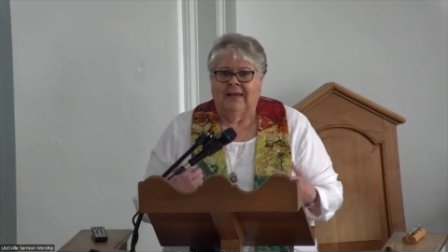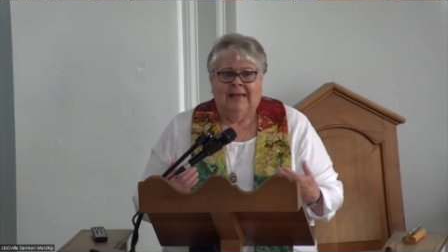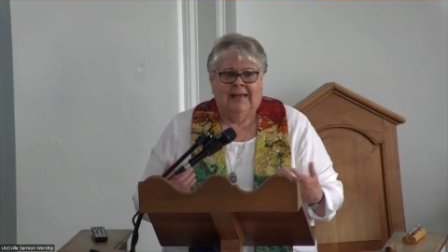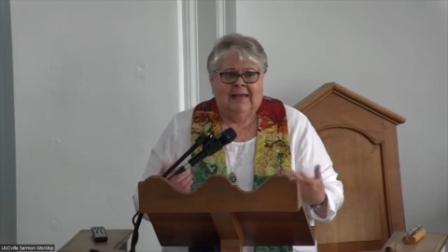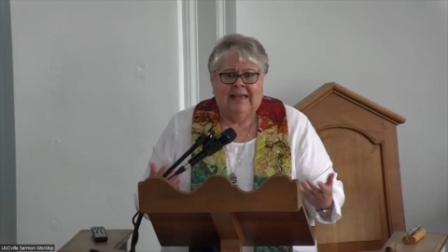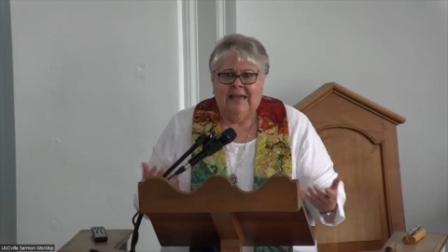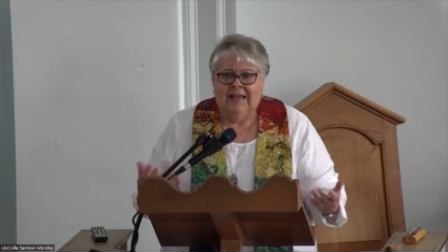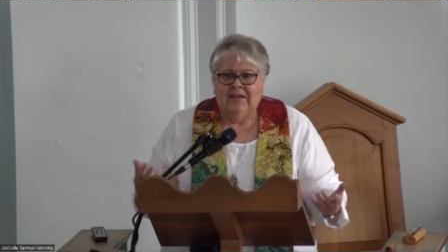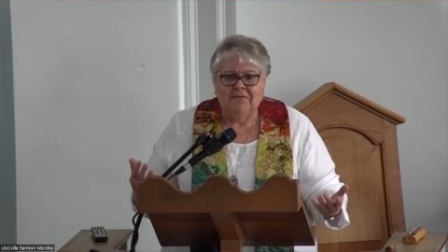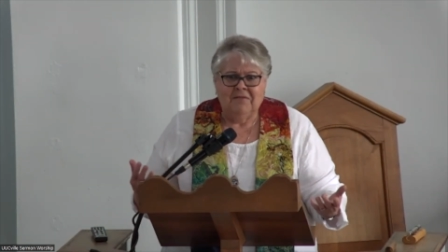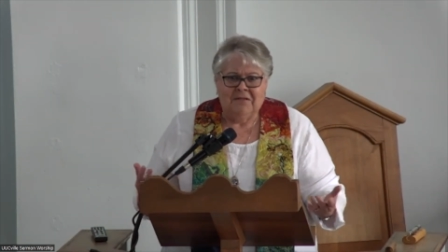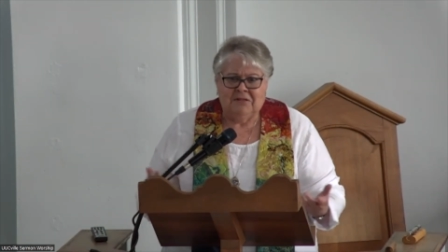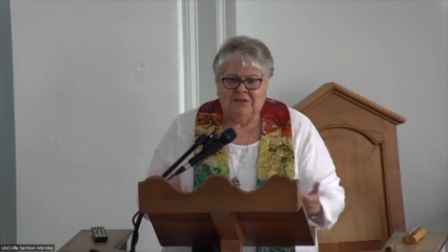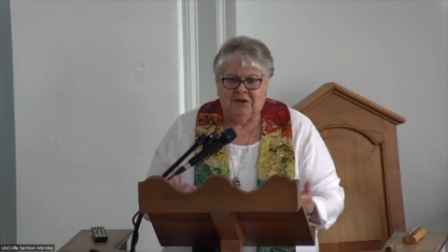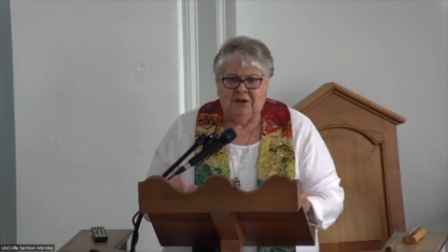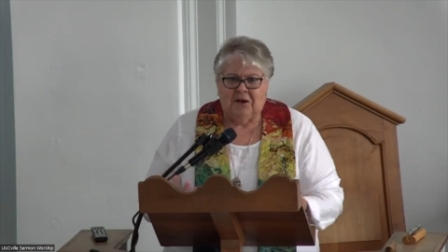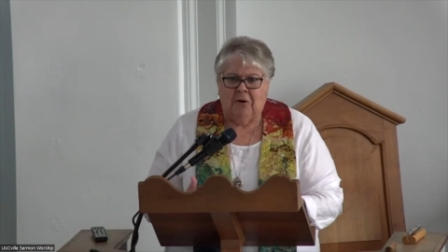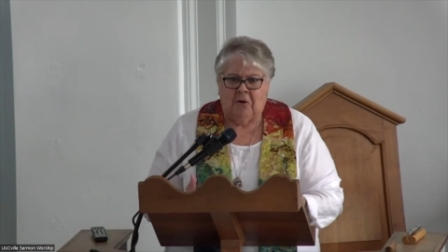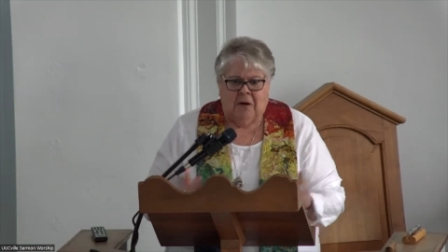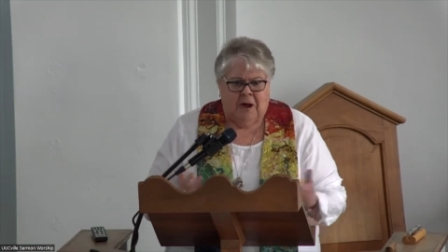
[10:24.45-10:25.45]
even
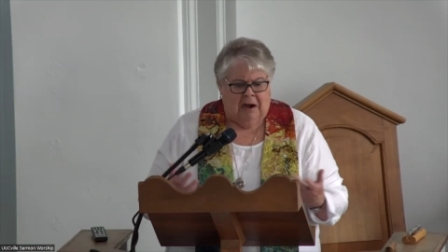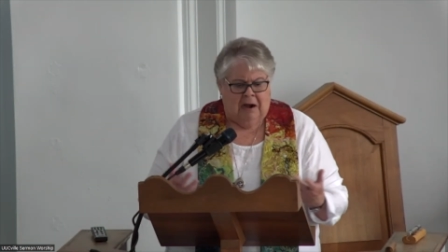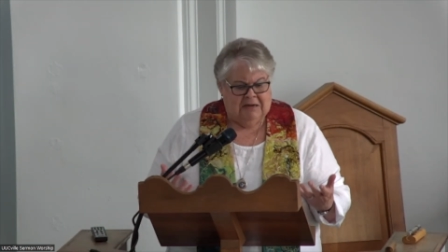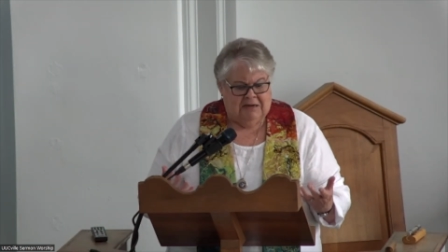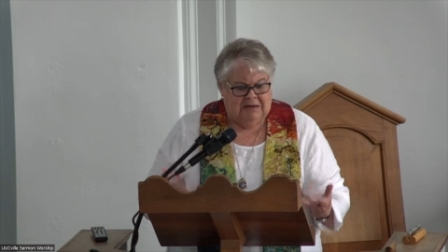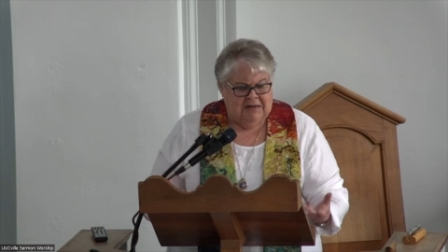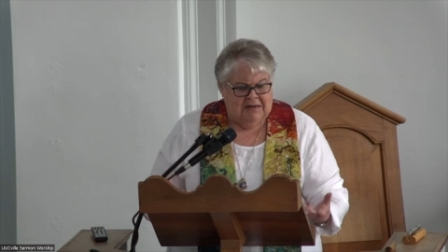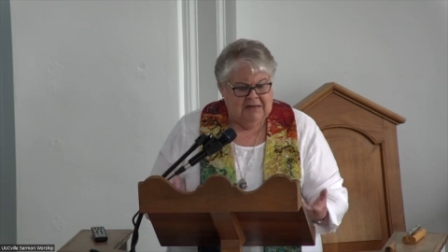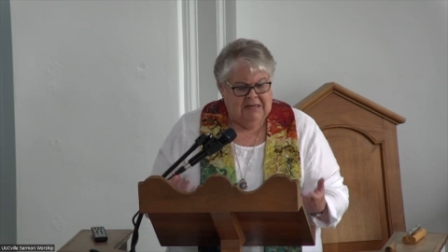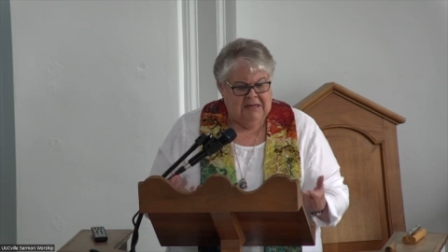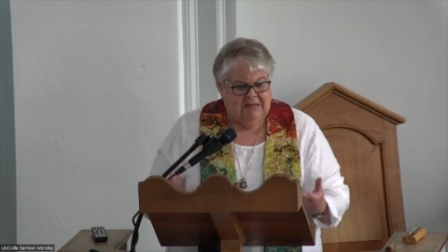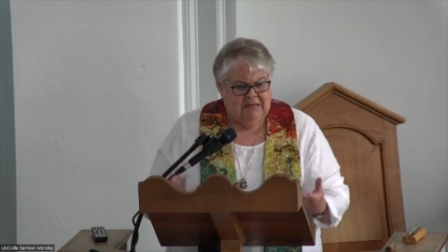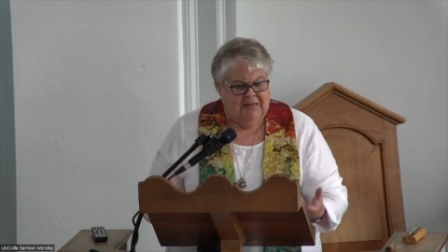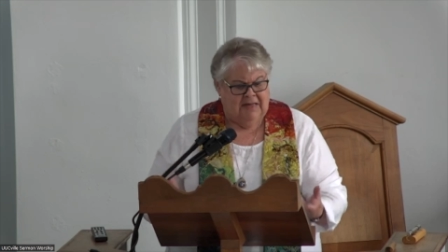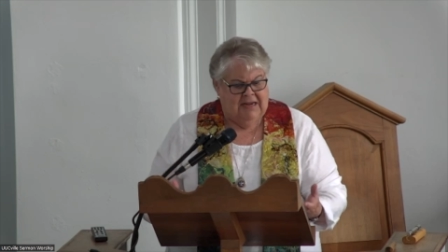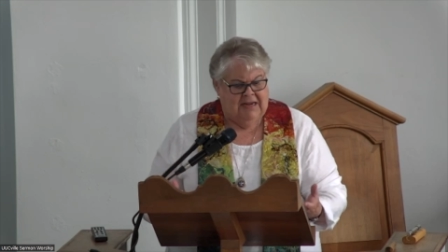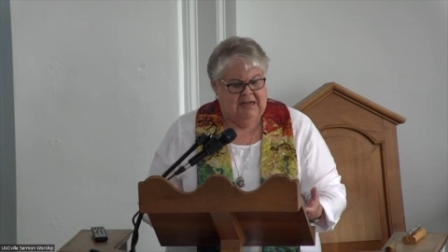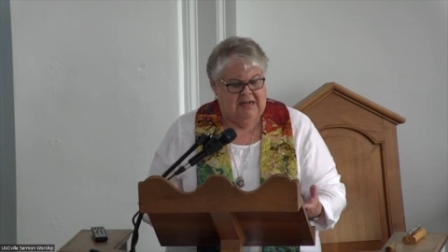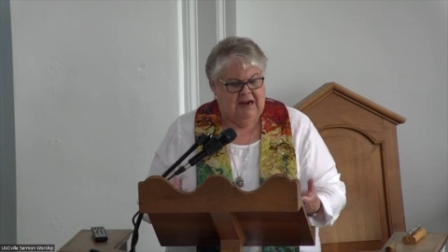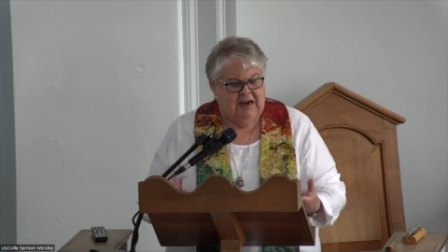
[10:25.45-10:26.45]
though
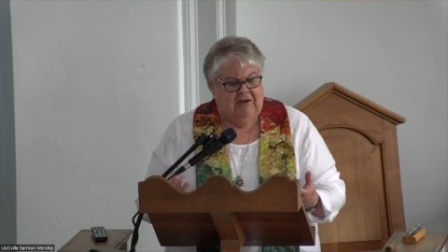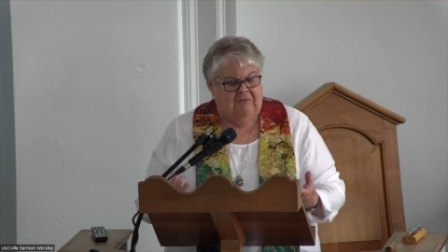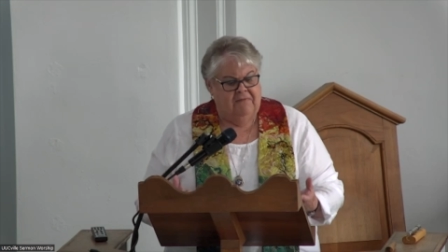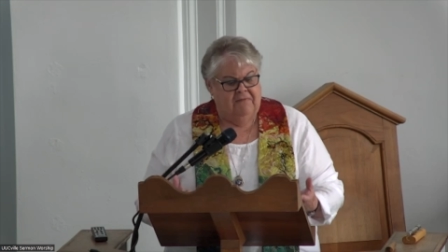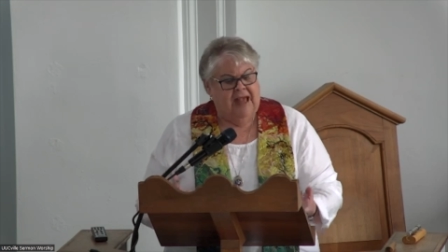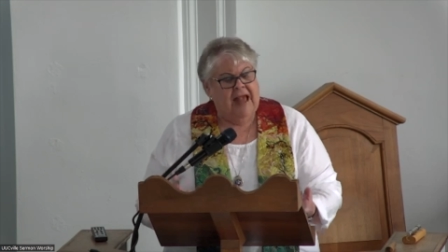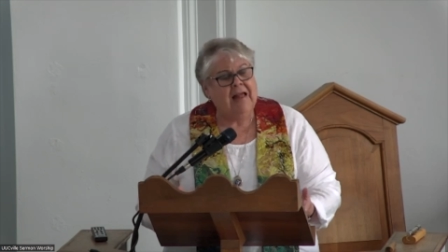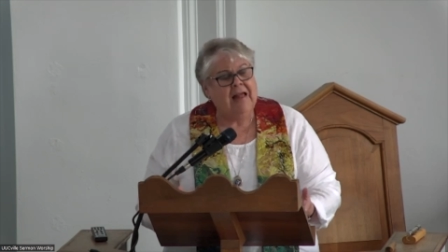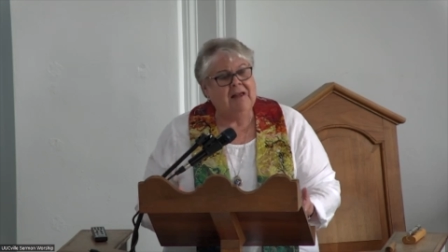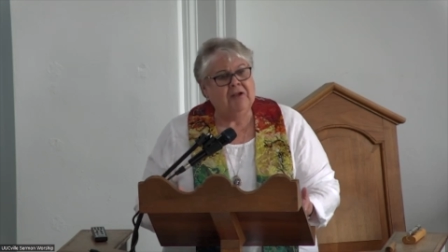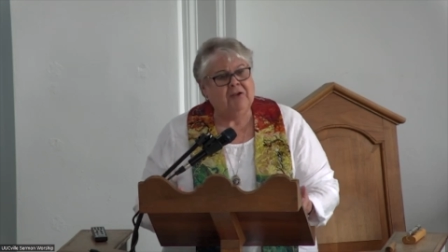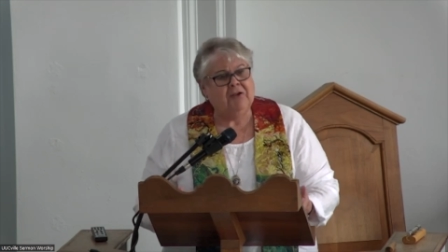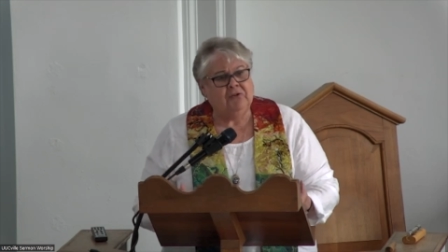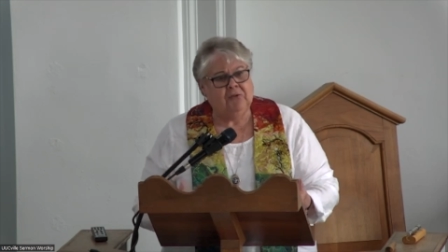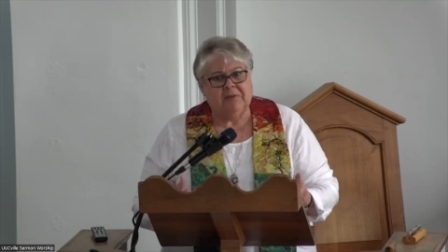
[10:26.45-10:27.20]
articulating our values